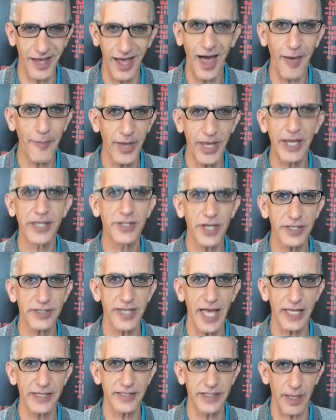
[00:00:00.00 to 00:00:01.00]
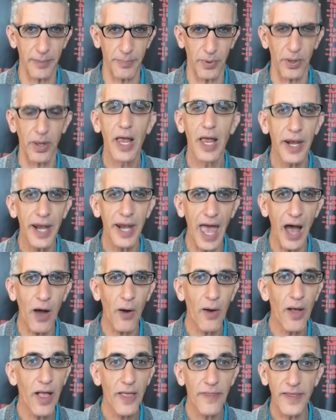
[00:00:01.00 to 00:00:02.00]
I mean, it's just that simple.
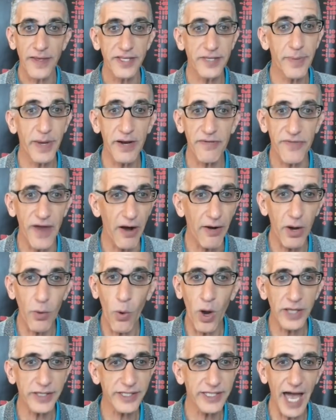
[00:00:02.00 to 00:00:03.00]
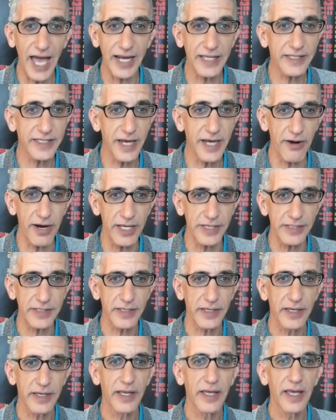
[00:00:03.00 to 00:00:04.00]
Now, this has been a very one-sided
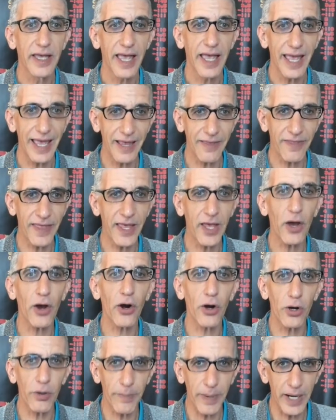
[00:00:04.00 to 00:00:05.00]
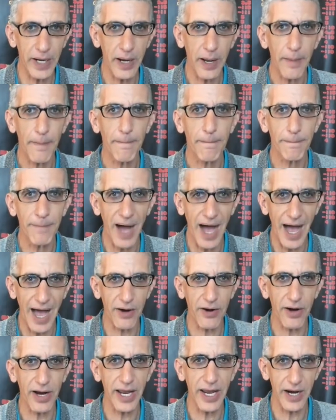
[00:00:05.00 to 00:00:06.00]
series in the Urban
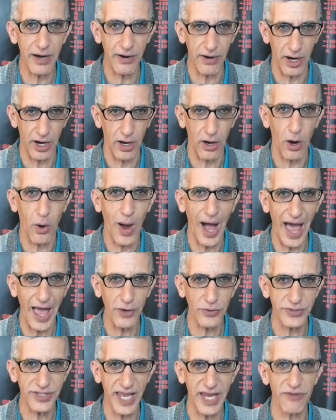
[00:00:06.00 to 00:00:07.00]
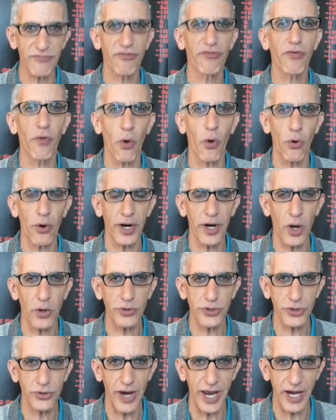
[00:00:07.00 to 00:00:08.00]
Meyer era. Ohio State
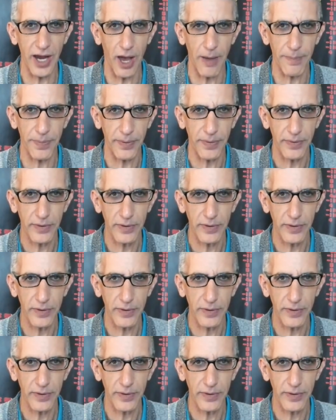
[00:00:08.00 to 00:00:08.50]
4-0 straight up,